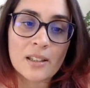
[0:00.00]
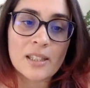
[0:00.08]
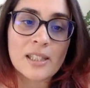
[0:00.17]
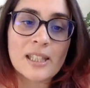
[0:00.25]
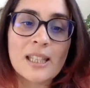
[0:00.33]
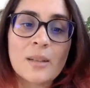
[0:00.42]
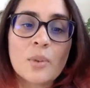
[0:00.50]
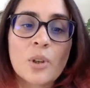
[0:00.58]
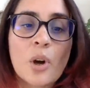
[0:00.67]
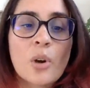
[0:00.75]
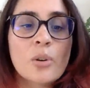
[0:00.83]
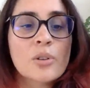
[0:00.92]
the steam
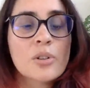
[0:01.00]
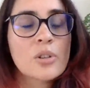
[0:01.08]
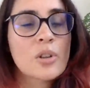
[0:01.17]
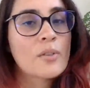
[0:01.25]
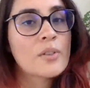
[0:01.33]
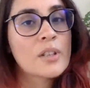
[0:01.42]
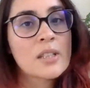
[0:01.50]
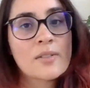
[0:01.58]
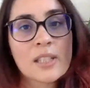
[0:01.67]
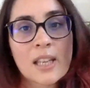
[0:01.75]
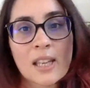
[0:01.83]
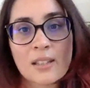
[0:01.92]
coaxed softness of
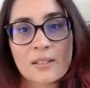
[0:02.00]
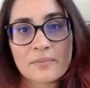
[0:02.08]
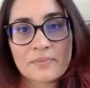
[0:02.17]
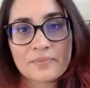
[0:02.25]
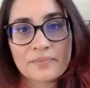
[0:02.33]
skin.